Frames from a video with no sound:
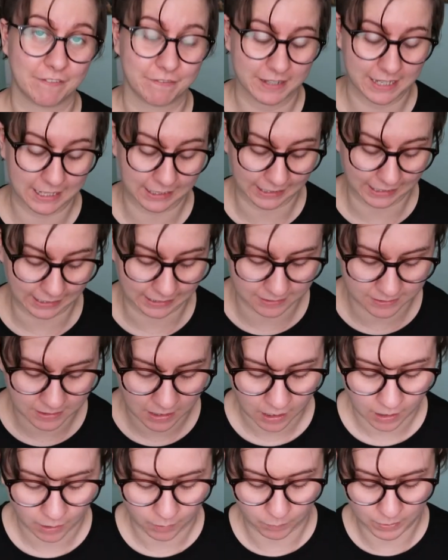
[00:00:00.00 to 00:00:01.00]
of feelings,
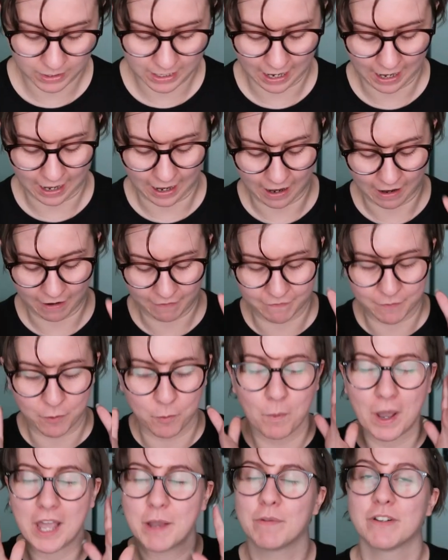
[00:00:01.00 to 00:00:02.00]
we have
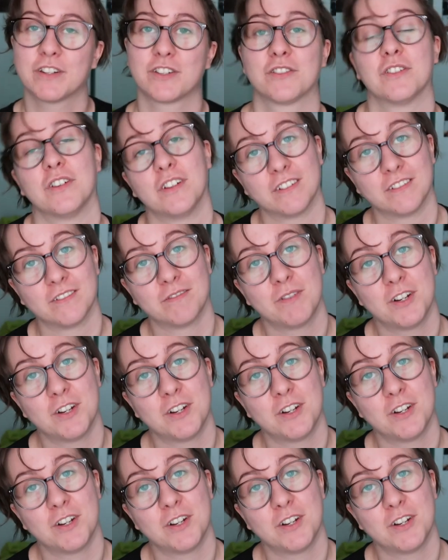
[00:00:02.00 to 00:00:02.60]
Wayward Son,